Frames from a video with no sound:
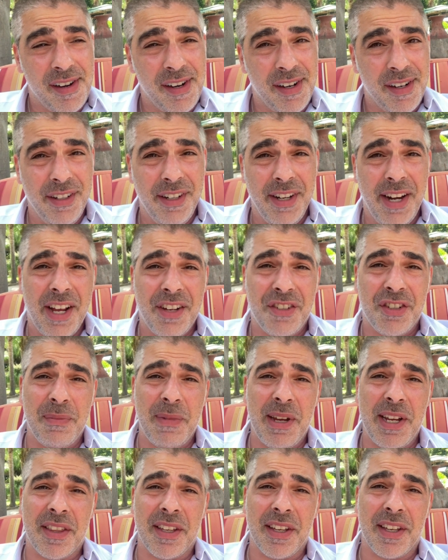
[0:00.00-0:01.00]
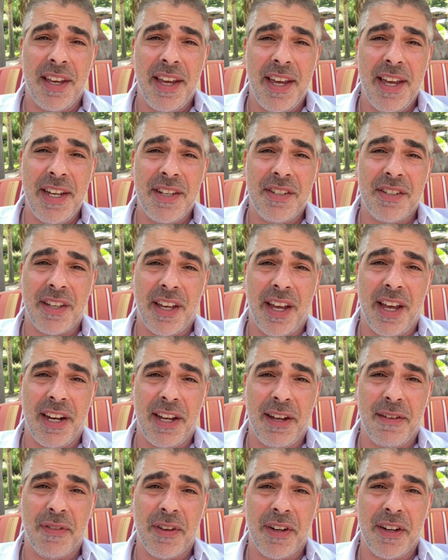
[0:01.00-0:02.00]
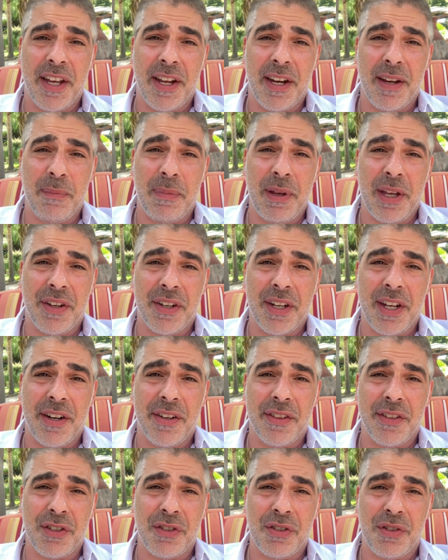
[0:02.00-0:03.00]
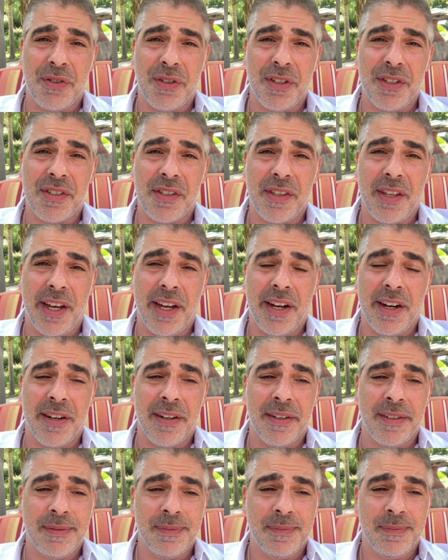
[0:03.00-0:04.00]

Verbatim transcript: you could actually make the case that if they're getting bailed out of their shorts there,